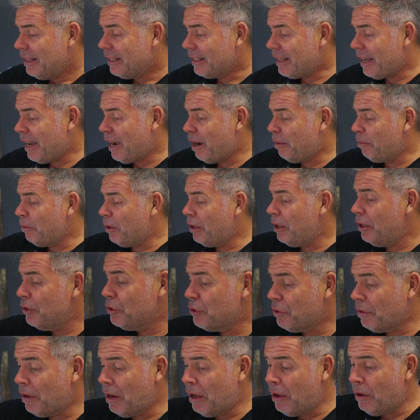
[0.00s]
camera,
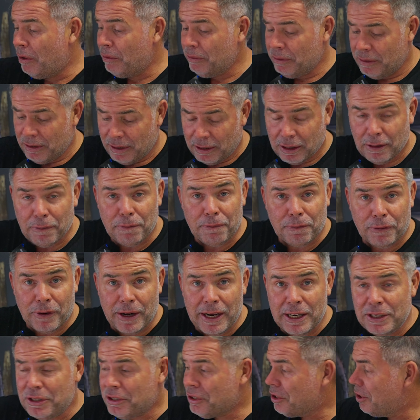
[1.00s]
drone, the
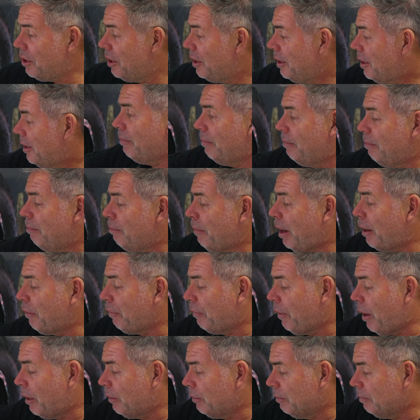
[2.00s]
fridge, my
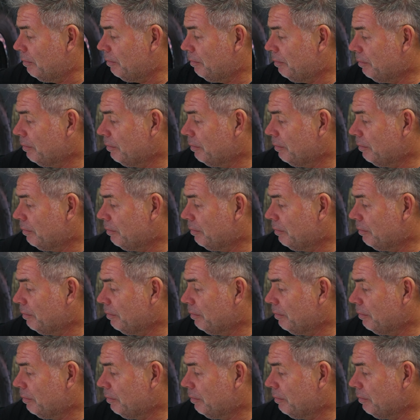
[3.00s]
phone,